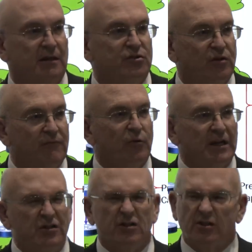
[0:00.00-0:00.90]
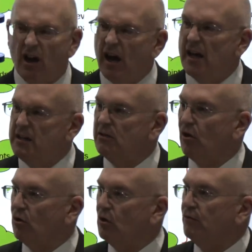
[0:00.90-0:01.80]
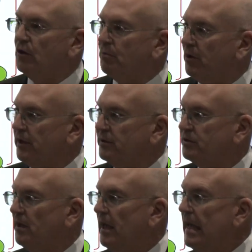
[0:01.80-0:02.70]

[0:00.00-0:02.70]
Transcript: Software agents hiding all over the place